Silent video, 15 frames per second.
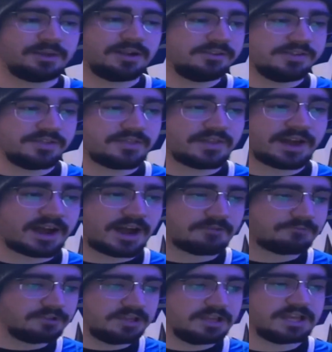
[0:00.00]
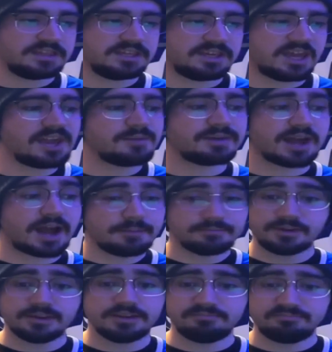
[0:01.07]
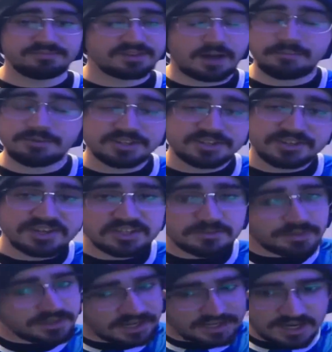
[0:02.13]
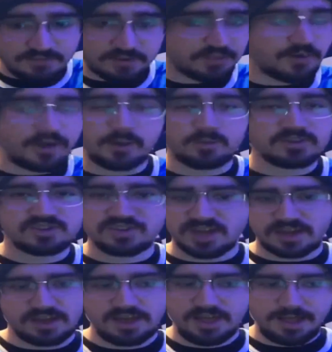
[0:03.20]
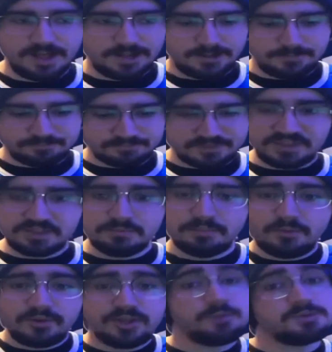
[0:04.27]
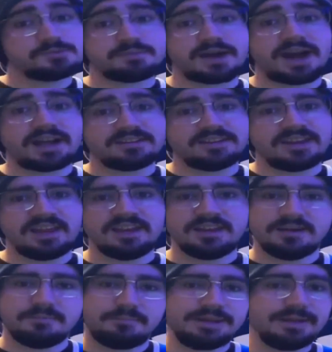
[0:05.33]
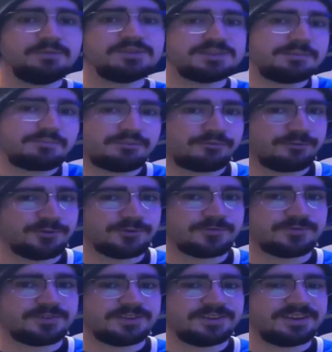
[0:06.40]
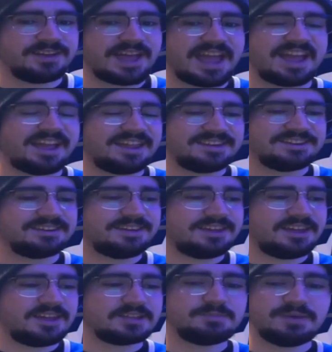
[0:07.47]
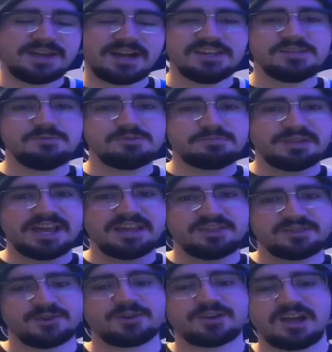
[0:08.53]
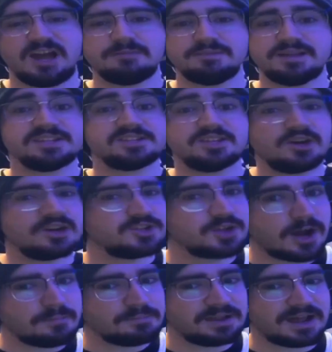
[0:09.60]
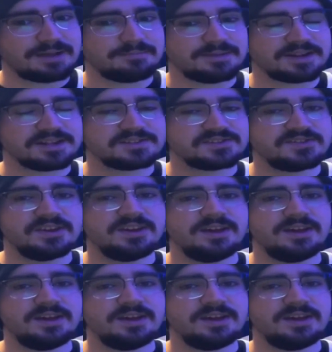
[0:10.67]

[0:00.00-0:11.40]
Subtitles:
But other than that, I really liked the game, and I'm gonna say something I never thought I would say. Nathan Beaulieu was bad tonight, but he was improved, and it's because he was playing third-line minutes and not top-line minutes.